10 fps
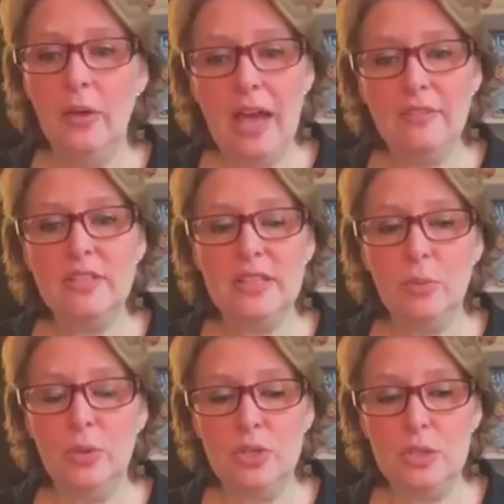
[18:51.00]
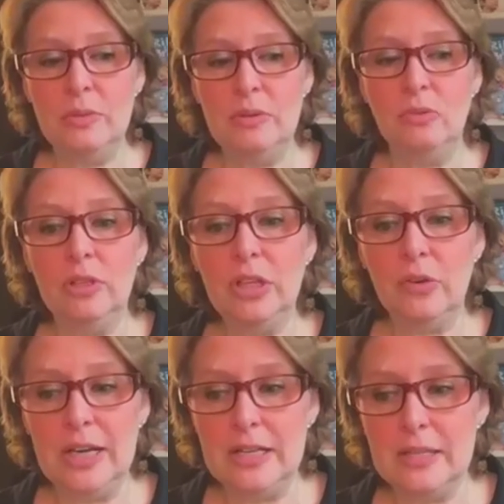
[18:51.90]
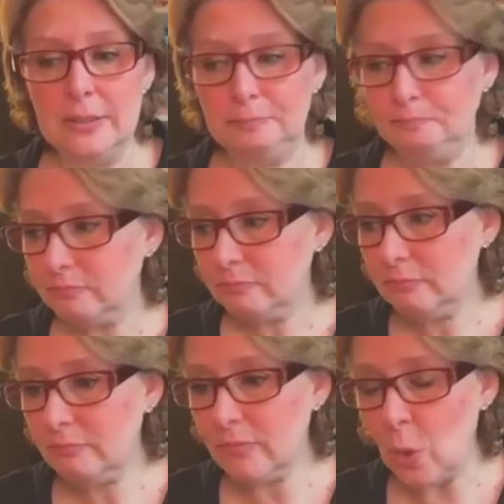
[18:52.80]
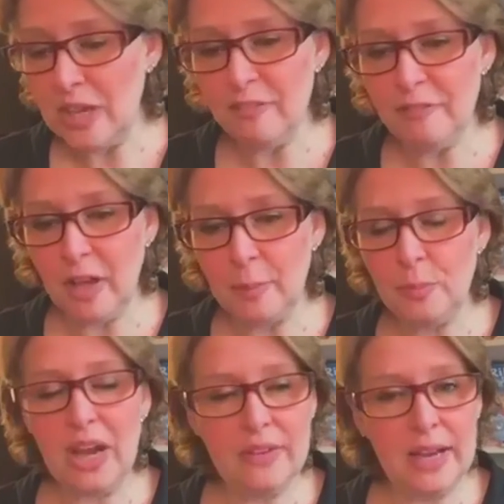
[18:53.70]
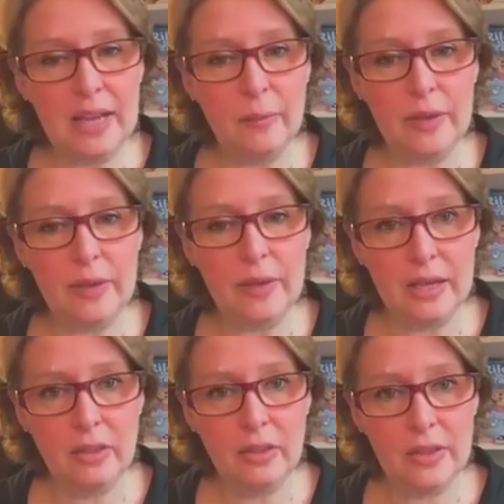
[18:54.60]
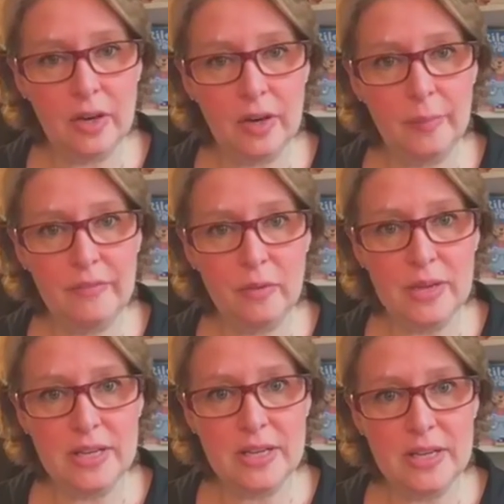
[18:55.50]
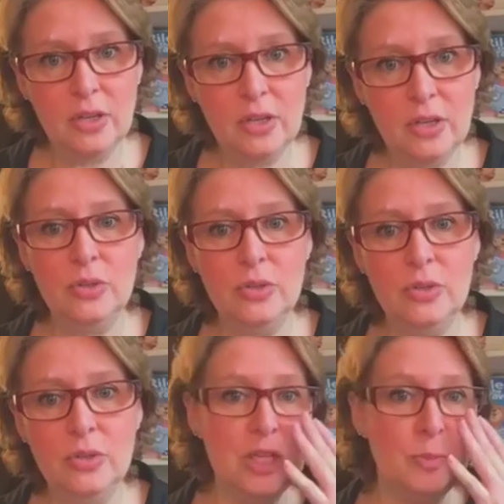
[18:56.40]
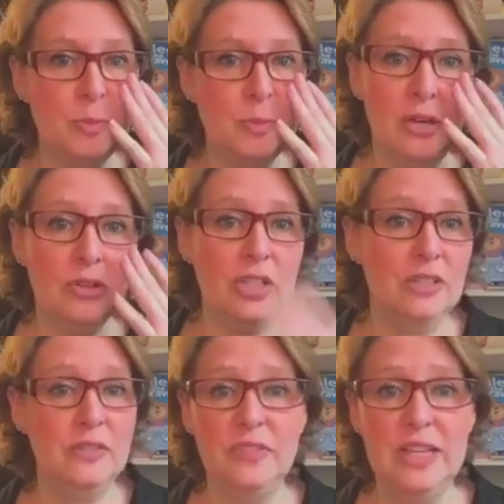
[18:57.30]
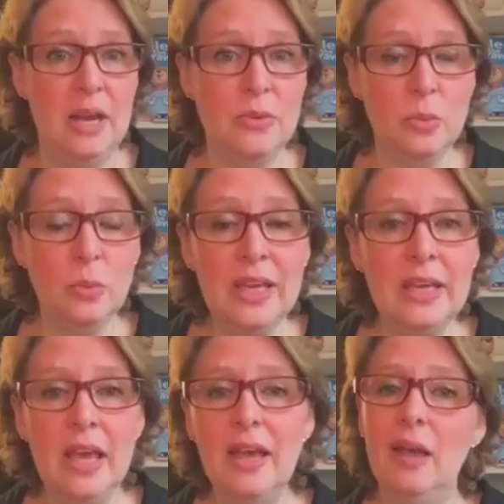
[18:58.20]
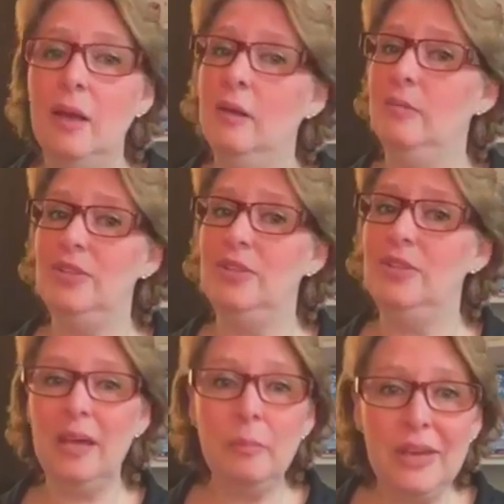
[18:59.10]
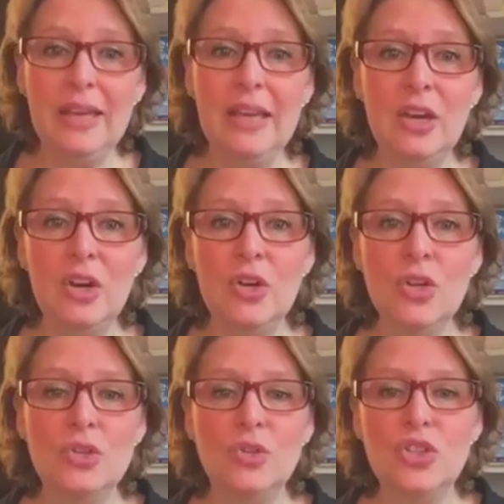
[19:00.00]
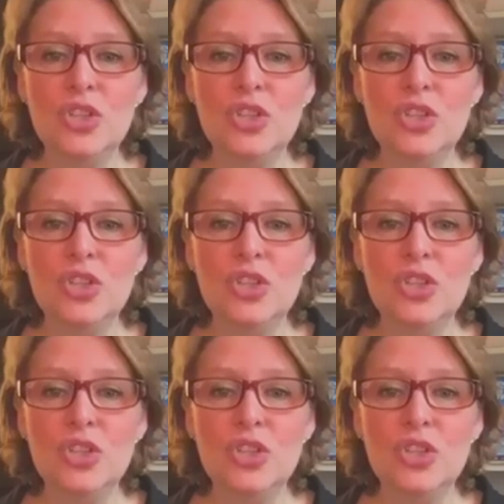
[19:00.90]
to say, which has been really great, is we have private ABA therapy for my son, she has been here. She has 15 hours a week. She can't be here. So she